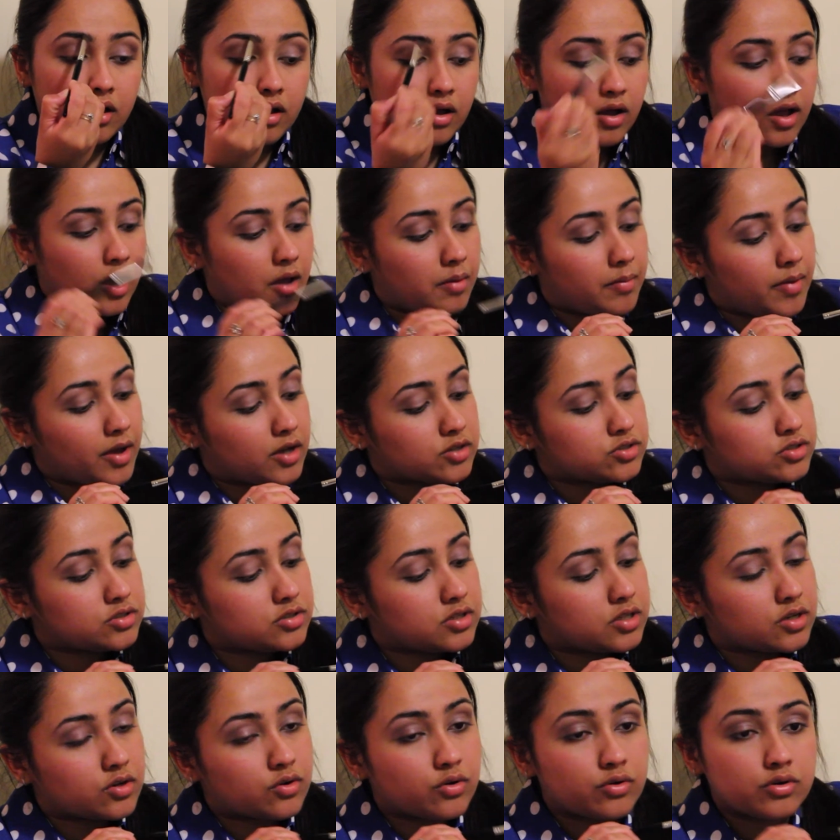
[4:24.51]
I'm
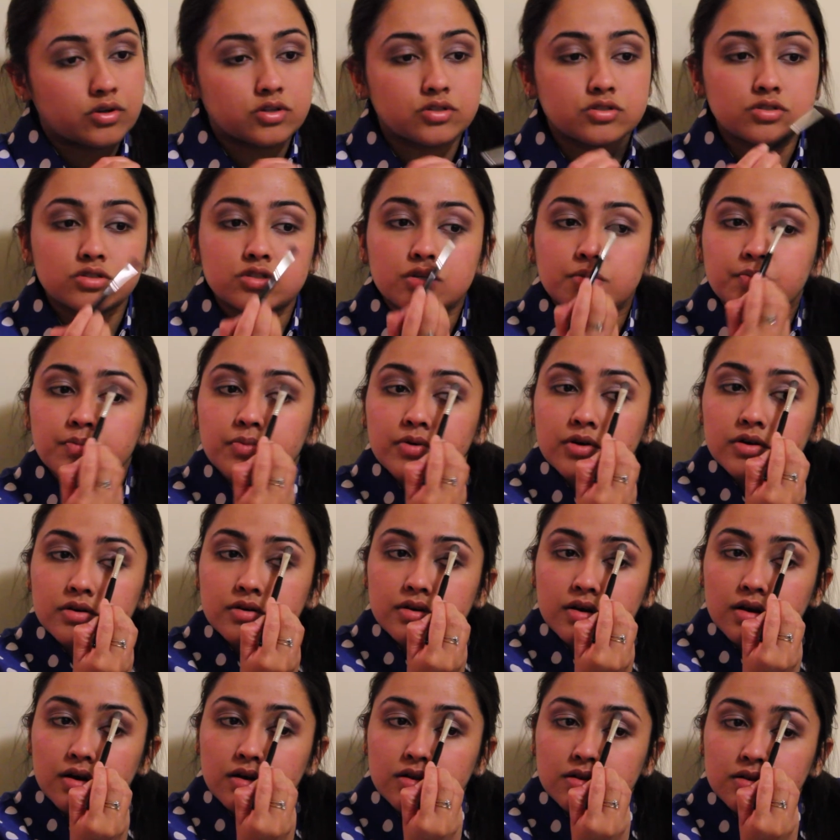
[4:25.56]
actually going to put
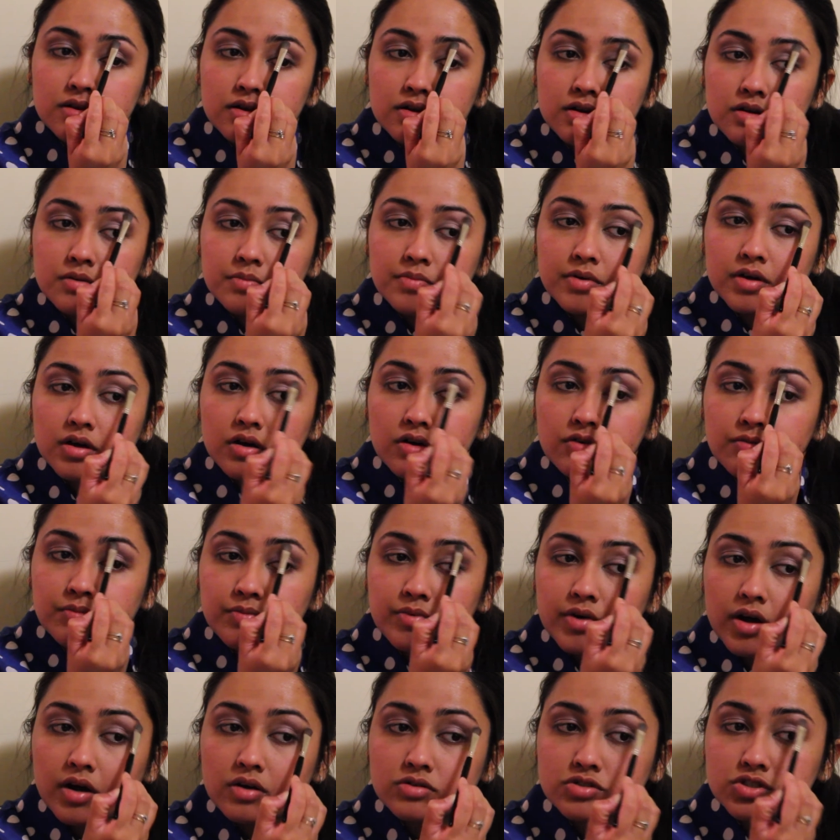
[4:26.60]
a little bit of
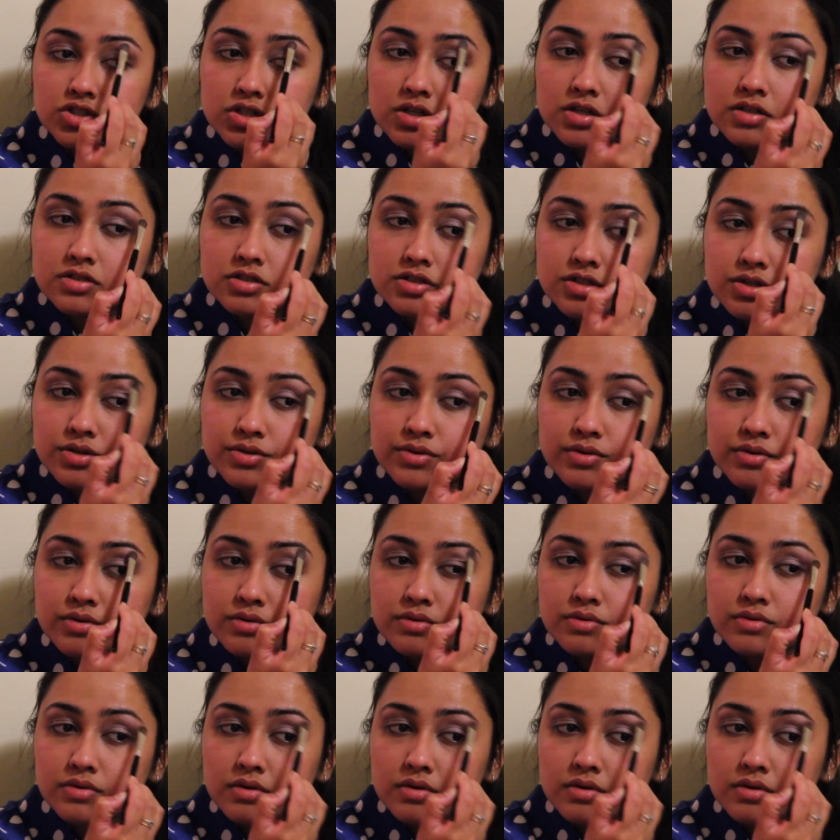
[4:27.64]
brow gel too.